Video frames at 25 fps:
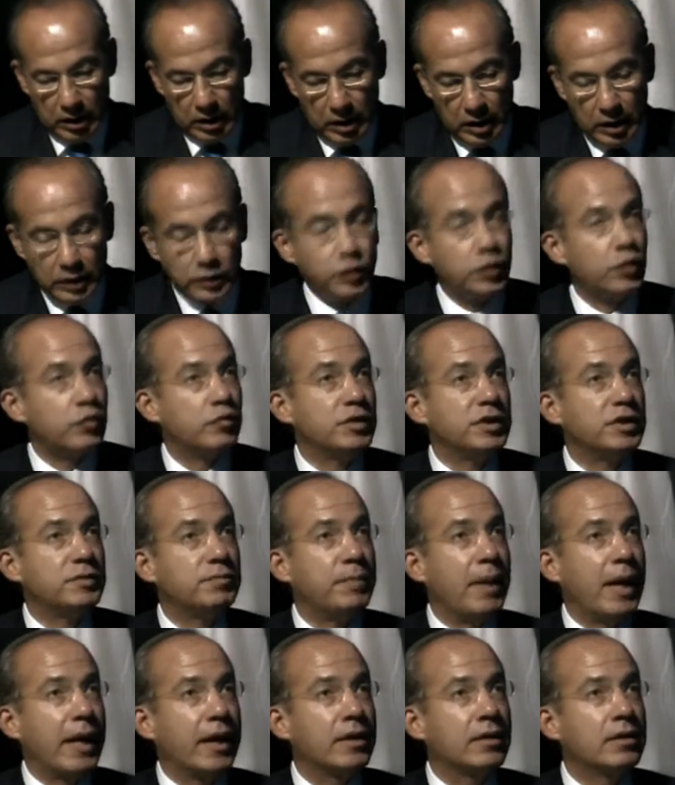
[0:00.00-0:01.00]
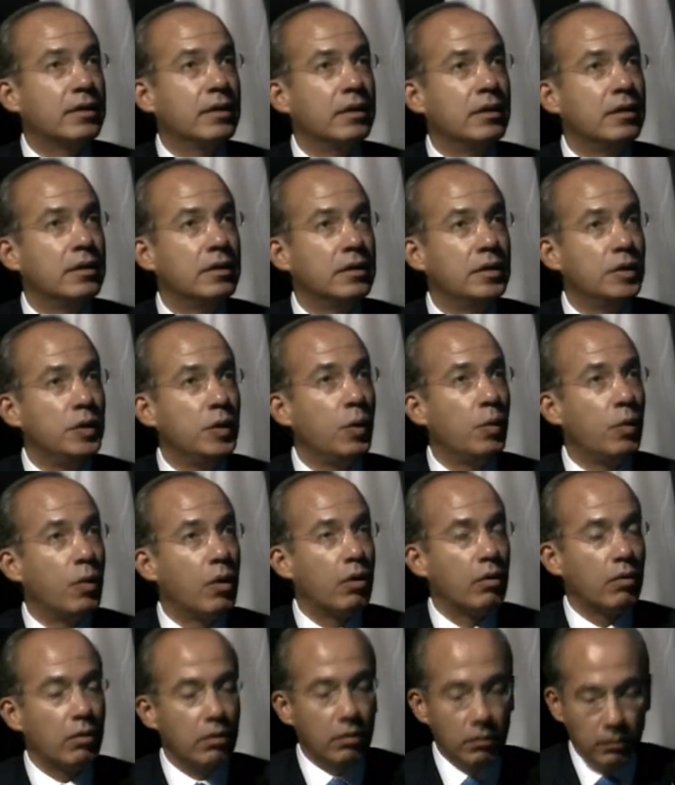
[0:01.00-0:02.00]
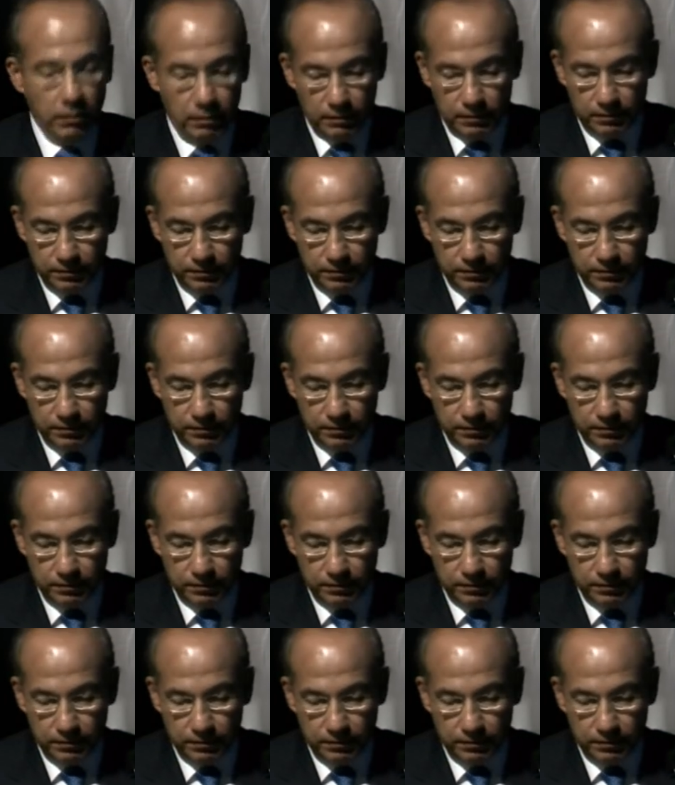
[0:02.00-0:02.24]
and to respect the world.